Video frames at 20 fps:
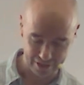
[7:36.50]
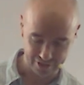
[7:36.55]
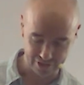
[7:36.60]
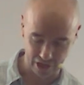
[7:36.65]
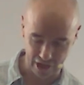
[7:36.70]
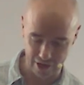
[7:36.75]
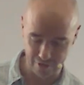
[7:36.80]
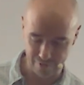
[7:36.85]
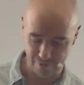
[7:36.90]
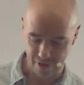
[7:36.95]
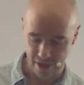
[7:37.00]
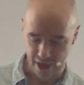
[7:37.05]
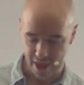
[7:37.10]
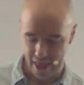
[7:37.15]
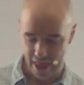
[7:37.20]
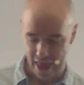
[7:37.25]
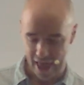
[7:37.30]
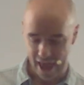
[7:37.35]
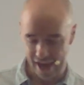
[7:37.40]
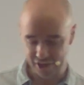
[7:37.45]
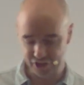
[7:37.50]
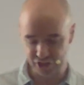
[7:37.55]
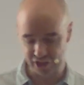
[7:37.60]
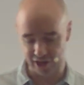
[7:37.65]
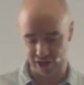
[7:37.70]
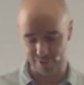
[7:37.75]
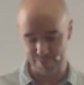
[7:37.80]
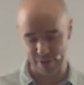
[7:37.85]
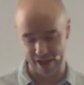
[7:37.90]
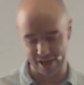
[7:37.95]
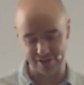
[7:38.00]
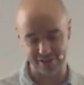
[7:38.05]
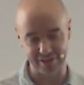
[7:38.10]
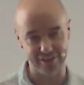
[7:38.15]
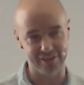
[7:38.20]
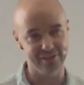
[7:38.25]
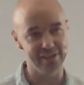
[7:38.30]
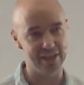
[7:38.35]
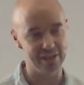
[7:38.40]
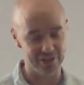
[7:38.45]
So if hedging our bets
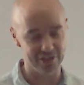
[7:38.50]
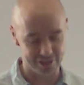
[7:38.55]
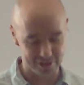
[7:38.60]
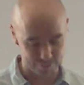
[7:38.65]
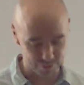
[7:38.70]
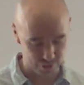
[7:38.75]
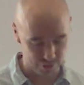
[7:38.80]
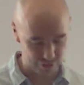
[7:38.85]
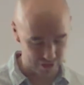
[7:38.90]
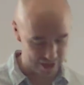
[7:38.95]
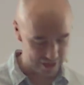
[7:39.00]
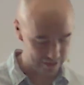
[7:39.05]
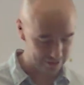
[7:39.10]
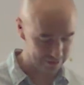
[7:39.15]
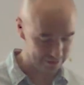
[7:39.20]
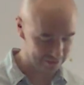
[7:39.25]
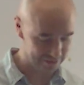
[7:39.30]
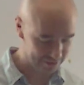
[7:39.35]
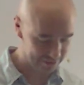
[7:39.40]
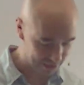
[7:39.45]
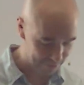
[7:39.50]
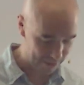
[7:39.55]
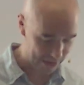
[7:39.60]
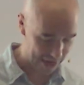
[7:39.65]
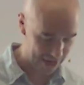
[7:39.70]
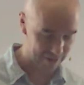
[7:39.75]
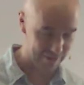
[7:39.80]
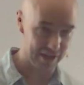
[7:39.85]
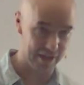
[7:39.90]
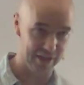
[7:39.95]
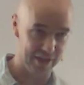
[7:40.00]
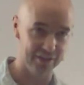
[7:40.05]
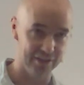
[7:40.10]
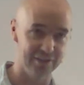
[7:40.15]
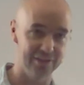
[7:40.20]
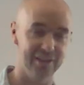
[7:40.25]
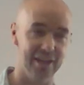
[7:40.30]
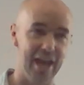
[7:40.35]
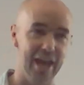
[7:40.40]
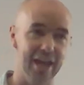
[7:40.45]
is sensible in some
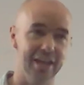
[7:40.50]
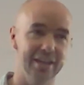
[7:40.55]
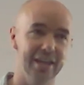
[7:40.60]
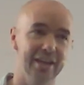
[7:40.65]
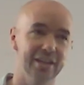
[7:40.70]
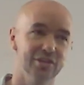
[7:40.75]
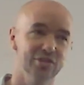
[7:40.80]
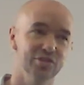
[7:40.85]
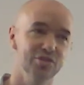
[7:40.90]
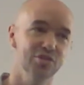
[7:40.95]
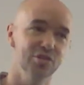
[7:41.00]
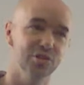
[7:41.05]
areas, and yet it's